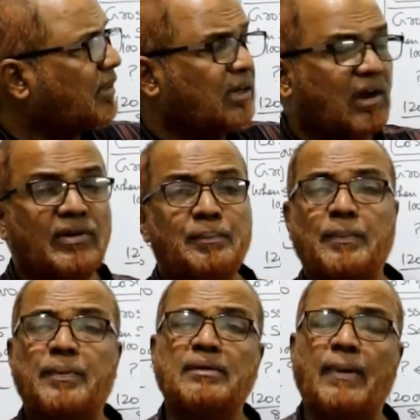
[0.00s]
now we'll
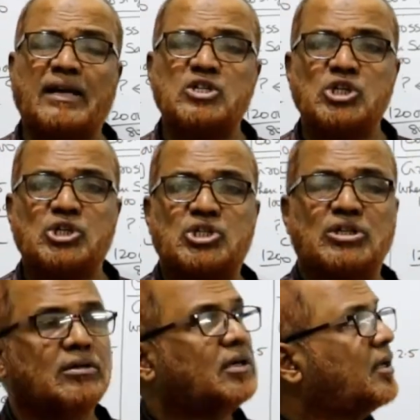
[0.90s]
prepare the balance sheet.
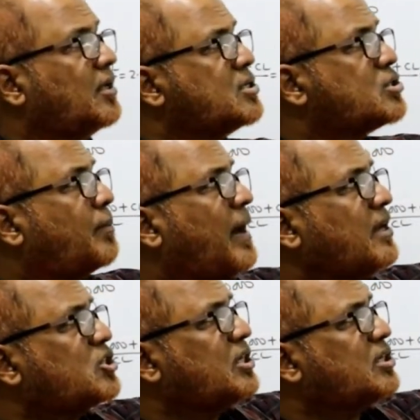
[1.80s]
So
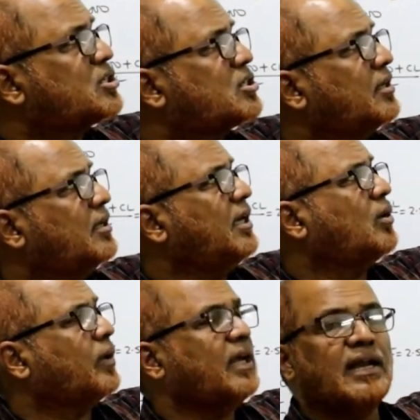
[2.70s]
balance sheet,
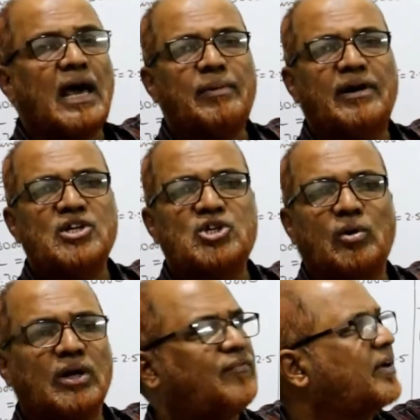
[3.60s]
equity and liability,
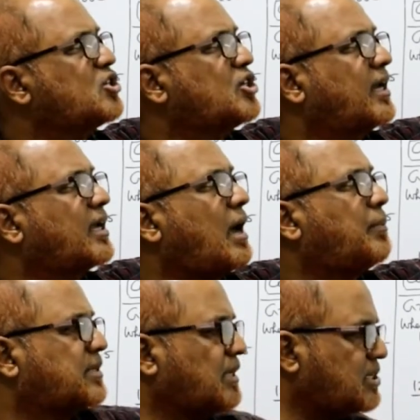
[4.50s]
shareholder fund, share
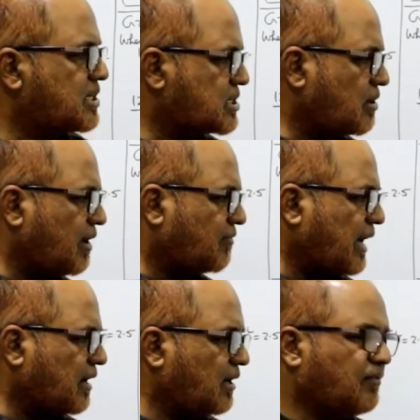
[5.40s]
capital, just now we have
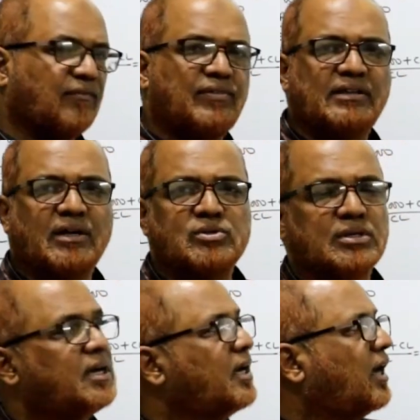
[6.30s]
calculated 50,000.